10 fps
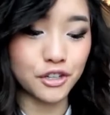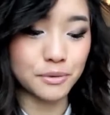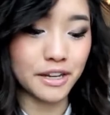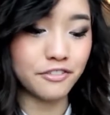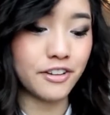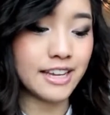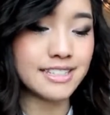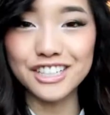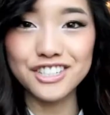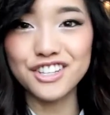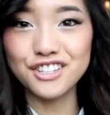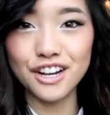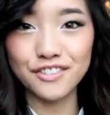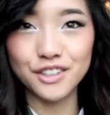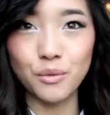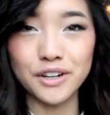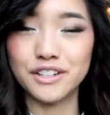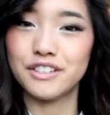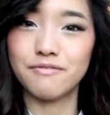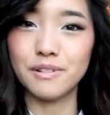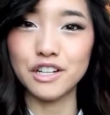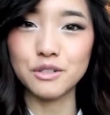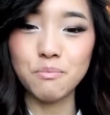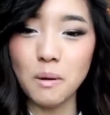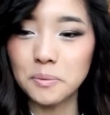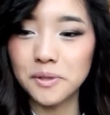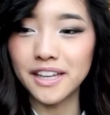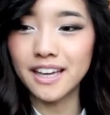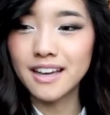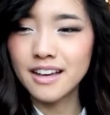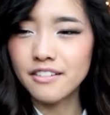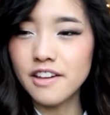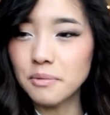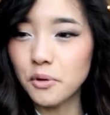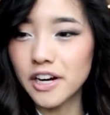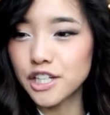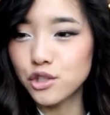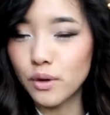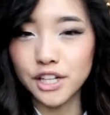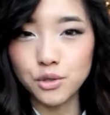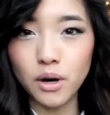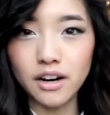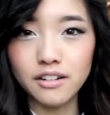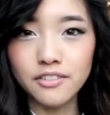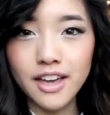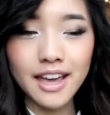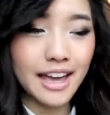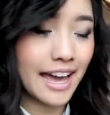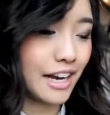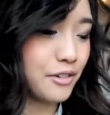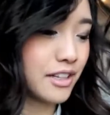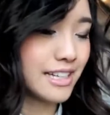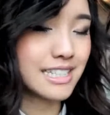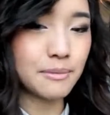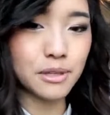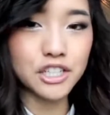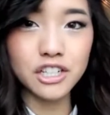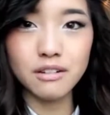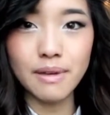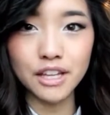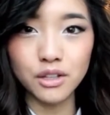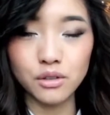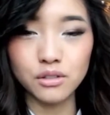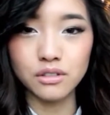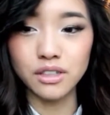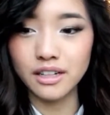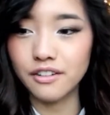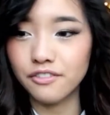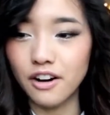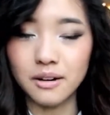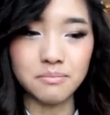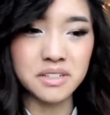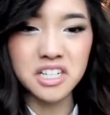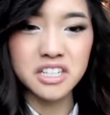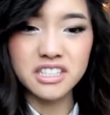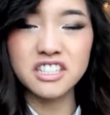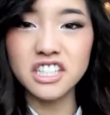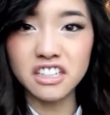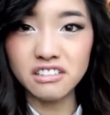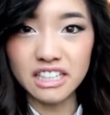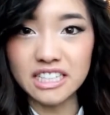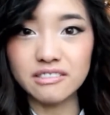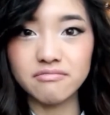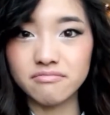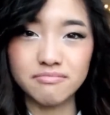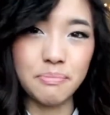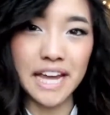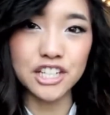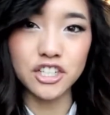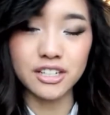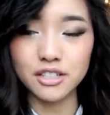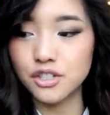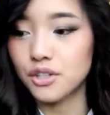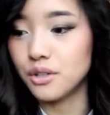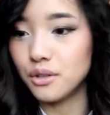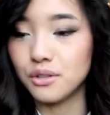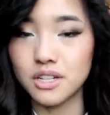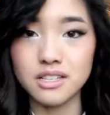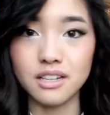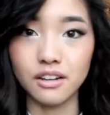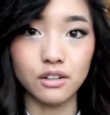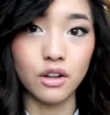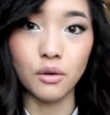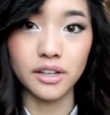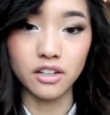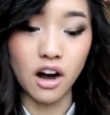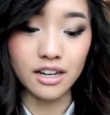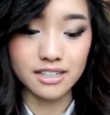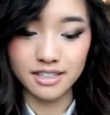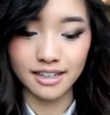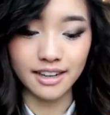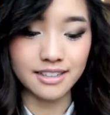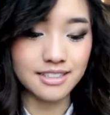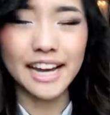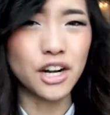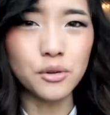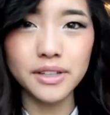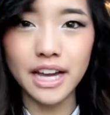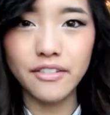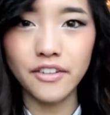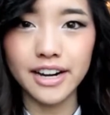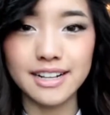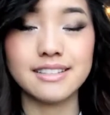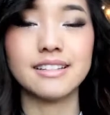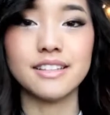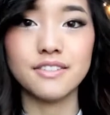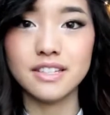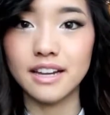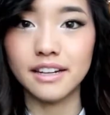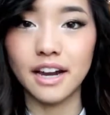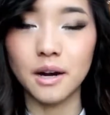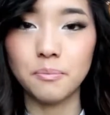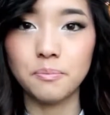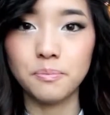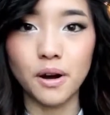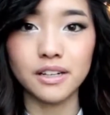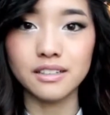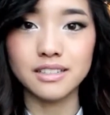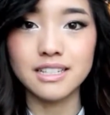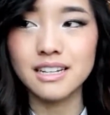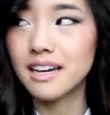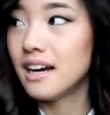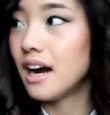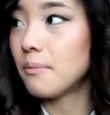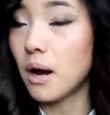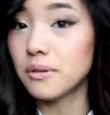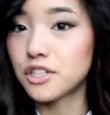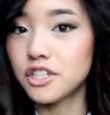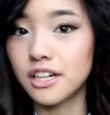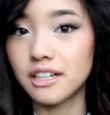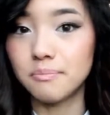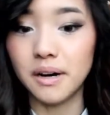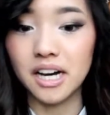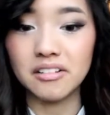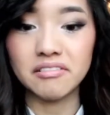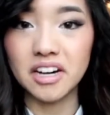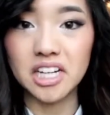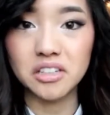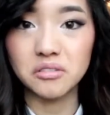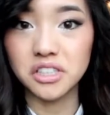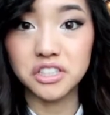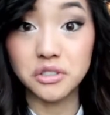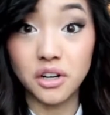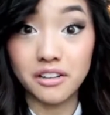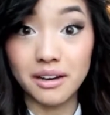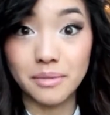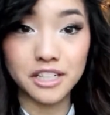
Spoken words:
glow to my face. I just discovered the wonders of blush probably February 2012, and I realized that blush can make you look from sickly patient to just a glowing goddess, I guess. I don't really have a very extensive skincare product list. I probably should, but I don't really do all that